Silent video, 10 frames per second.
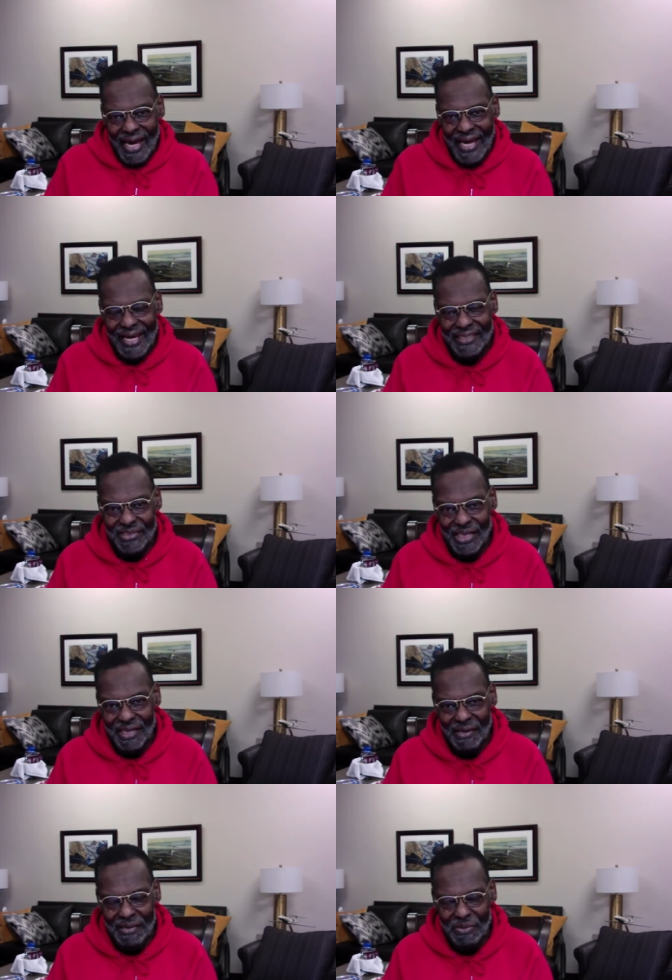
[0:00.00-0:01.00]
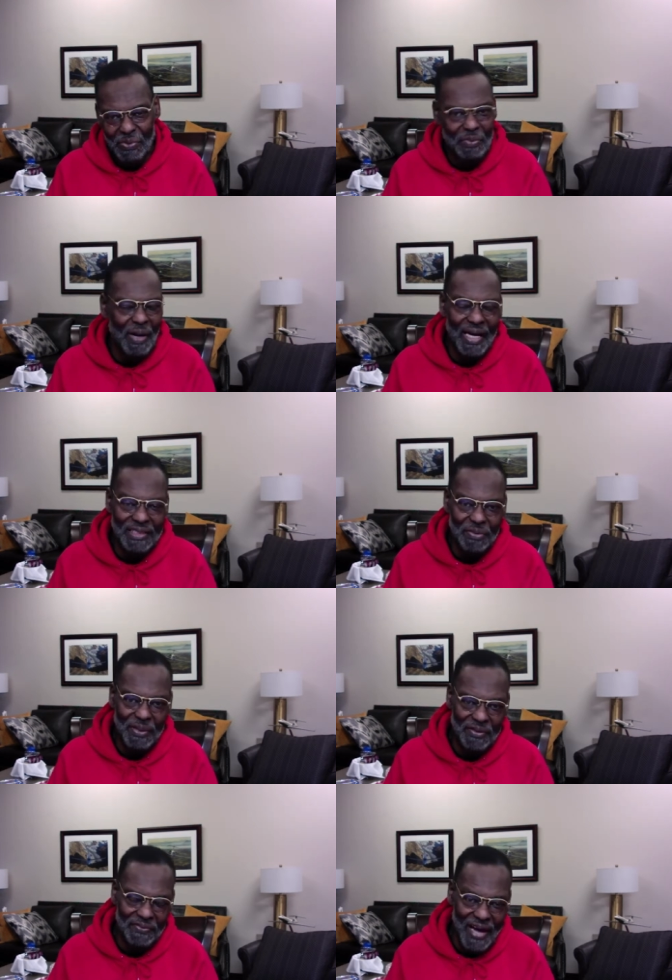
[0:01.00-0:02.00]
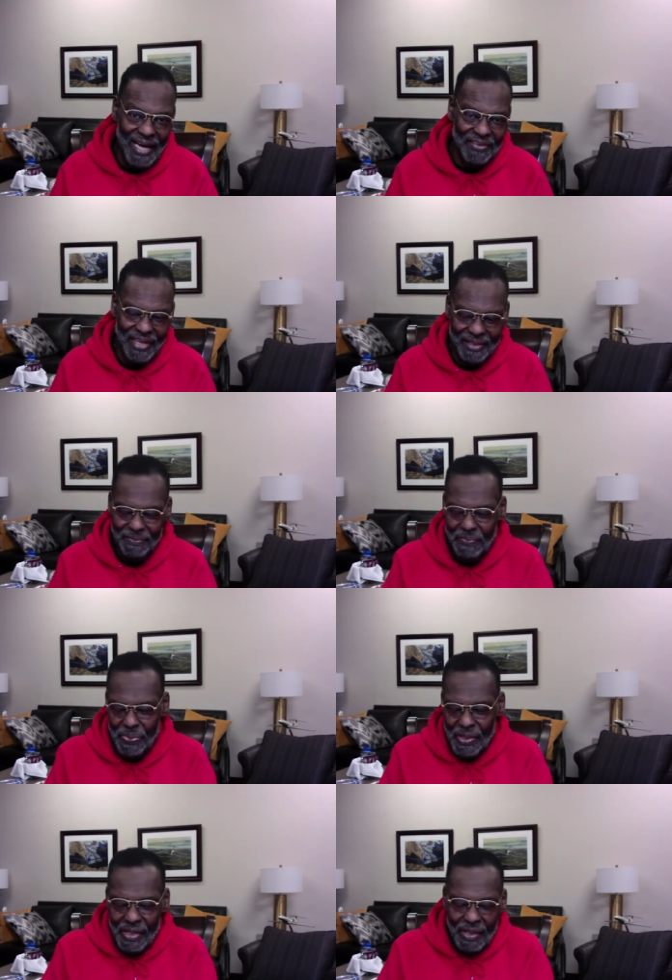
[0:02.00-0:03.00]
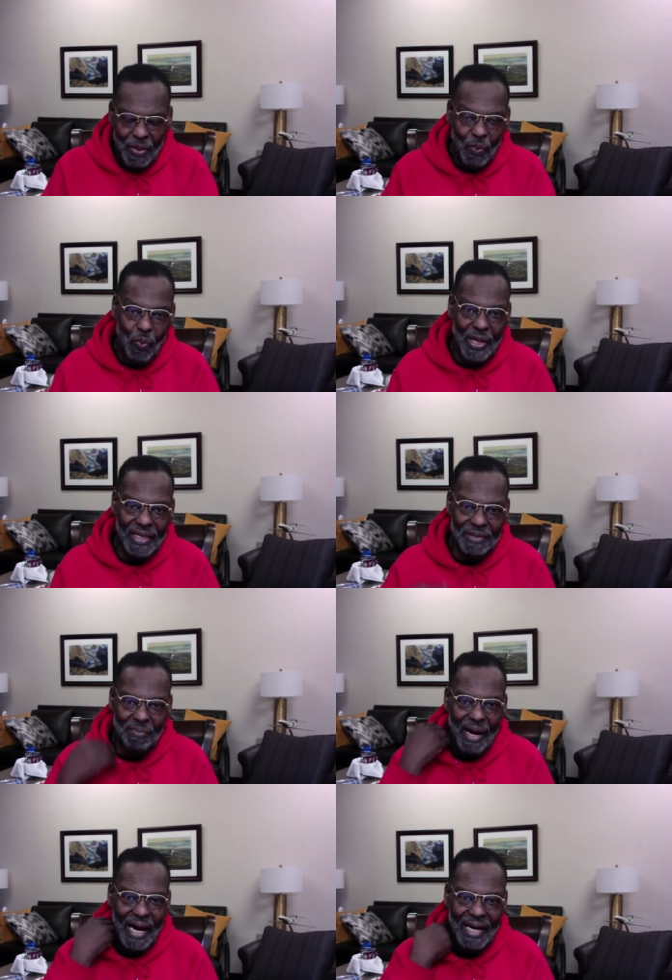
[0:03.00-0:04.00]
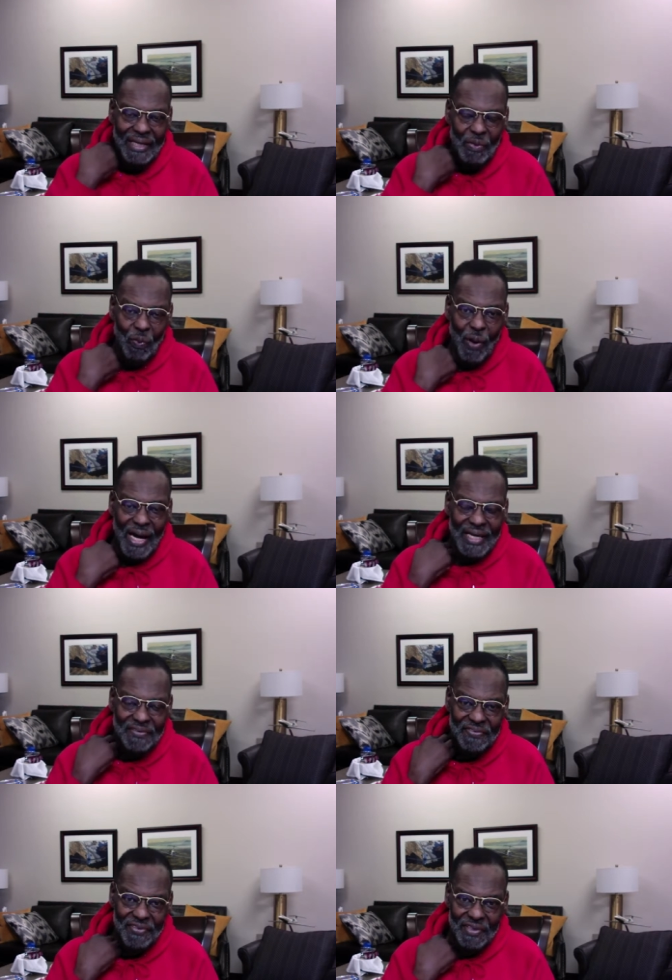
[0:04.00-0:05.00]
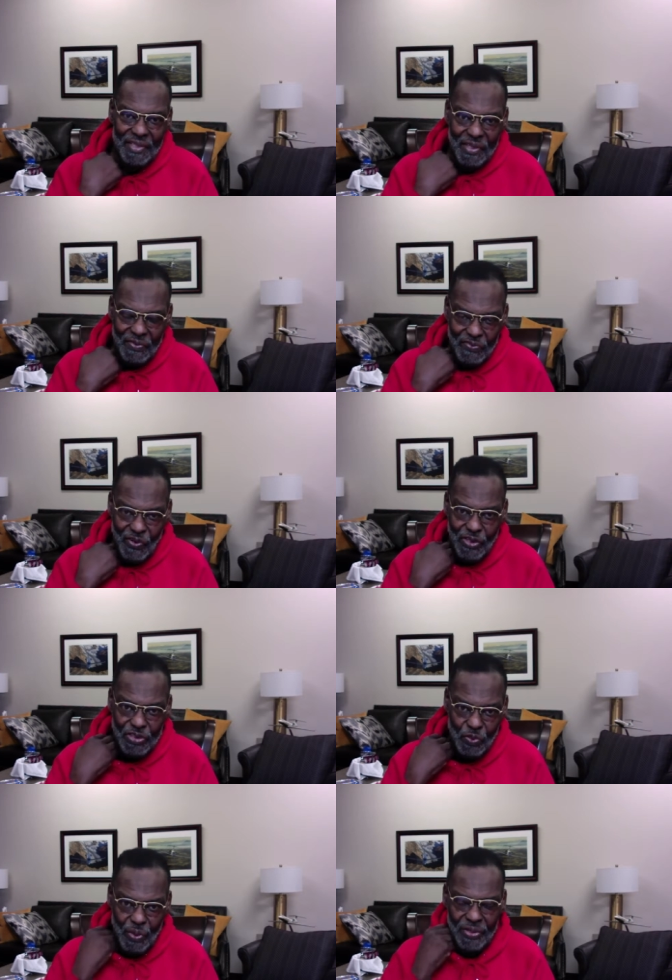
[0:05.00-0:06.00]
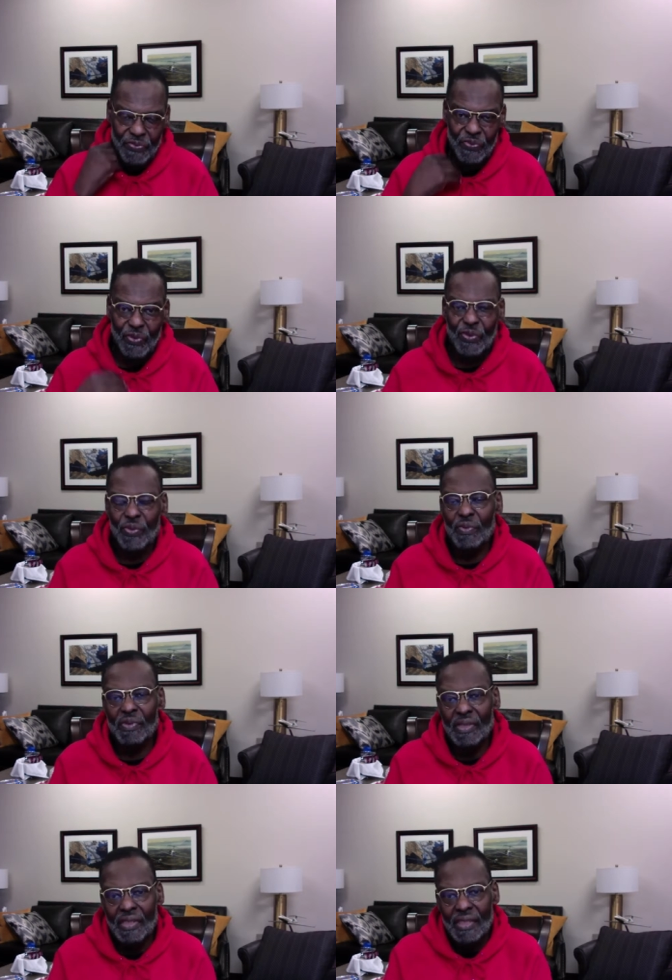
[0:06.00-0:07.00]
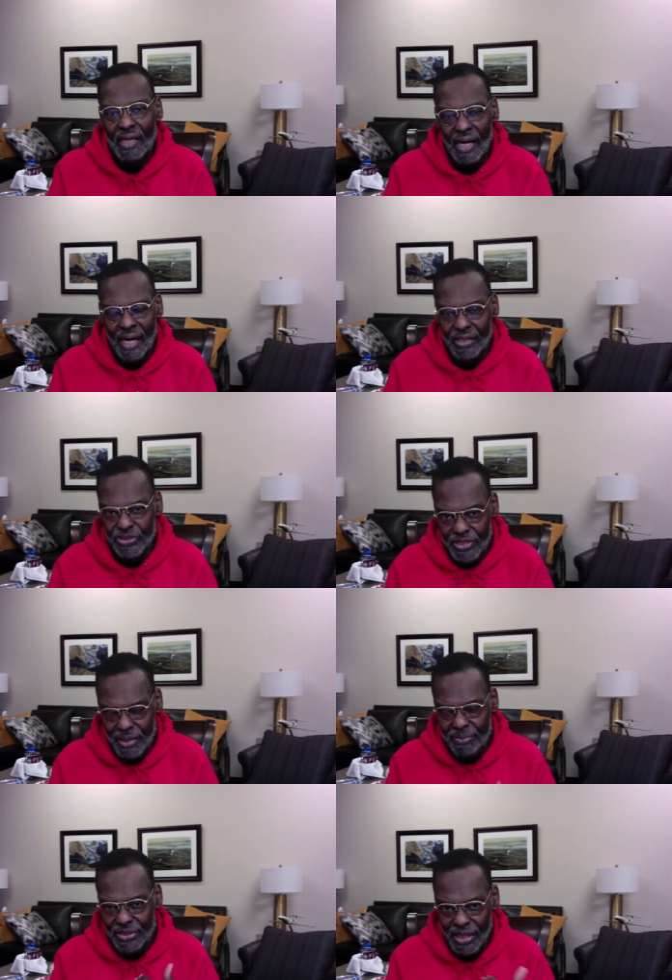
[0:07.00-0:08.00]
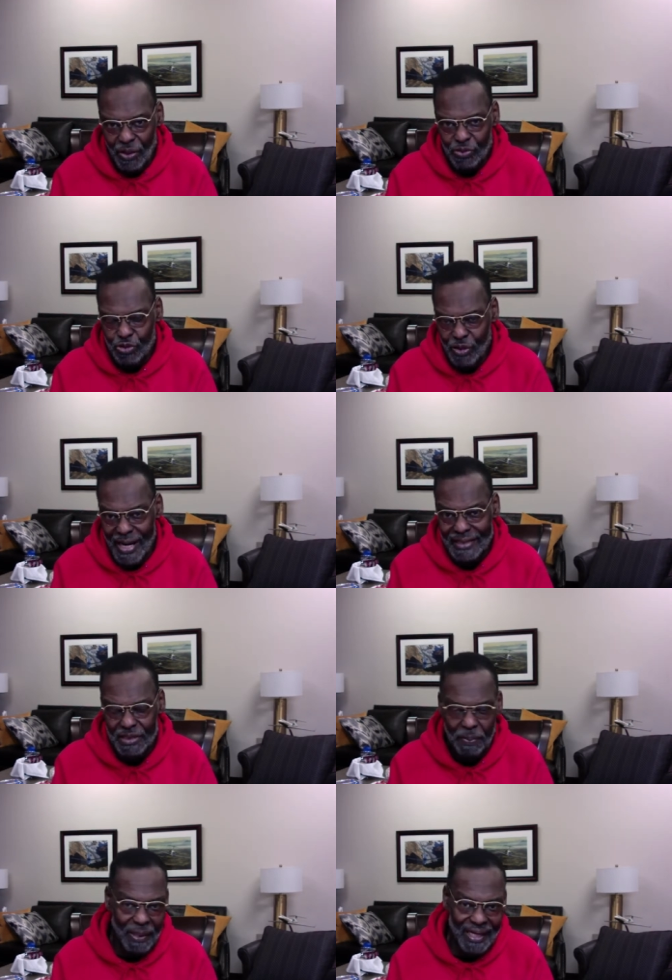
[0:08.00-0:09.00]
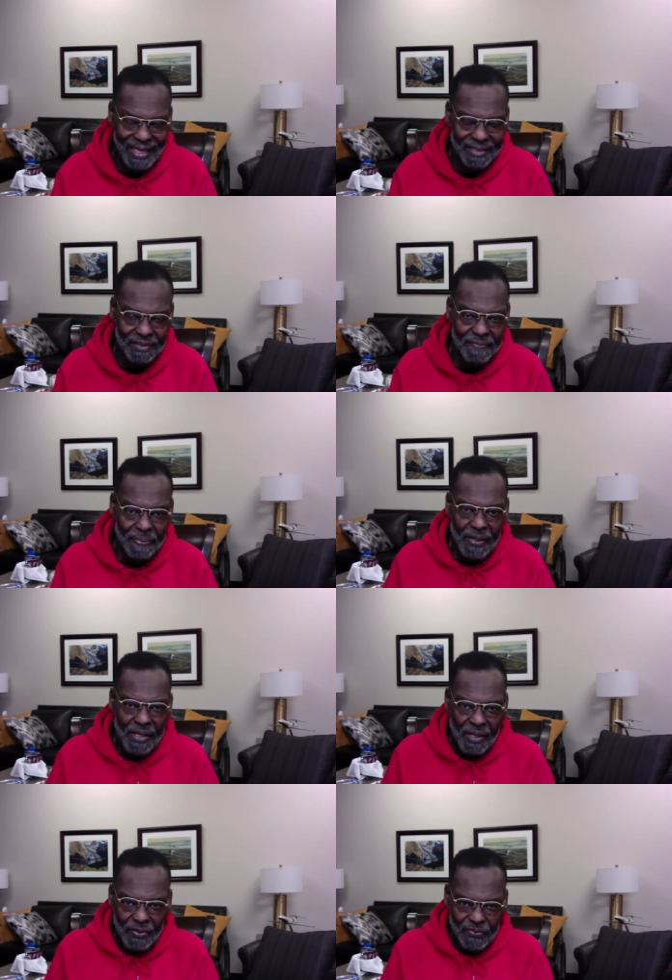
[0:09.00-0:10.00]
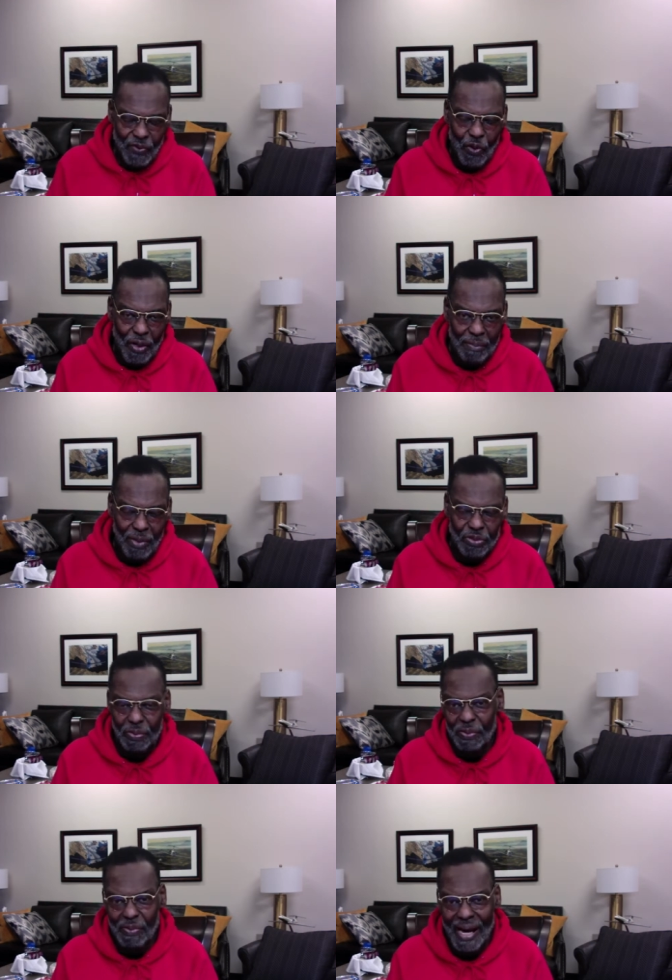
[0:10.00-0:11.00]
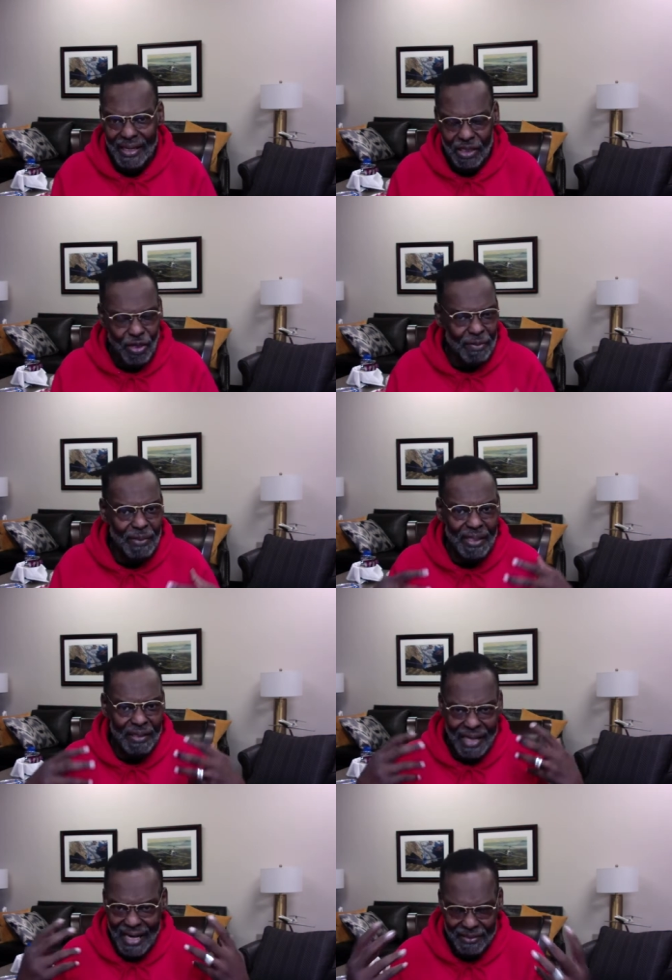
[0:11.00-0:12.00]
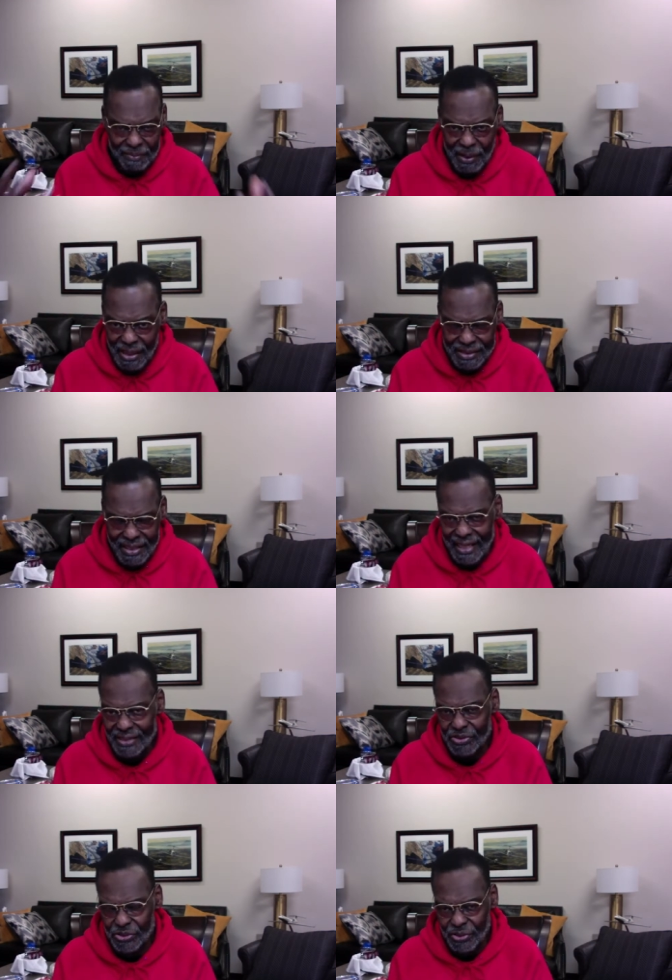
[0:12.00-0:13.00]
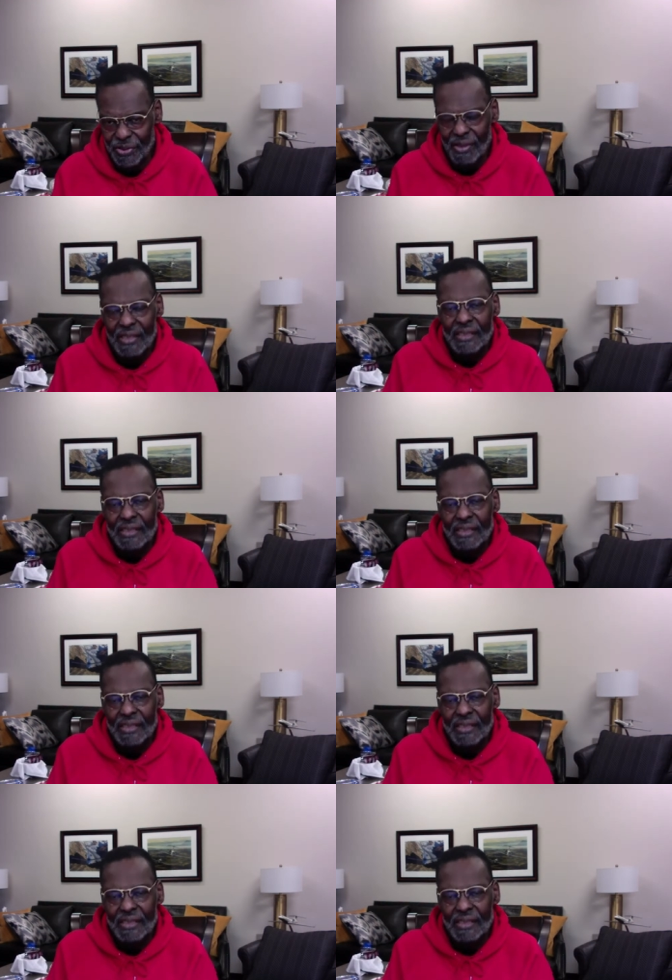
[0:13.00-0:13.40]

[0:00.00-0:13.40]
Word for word: And uh, it reminds me of the fact that when my wife first went through a stem cell transplant for multiple myeloma, kind of blood cancer,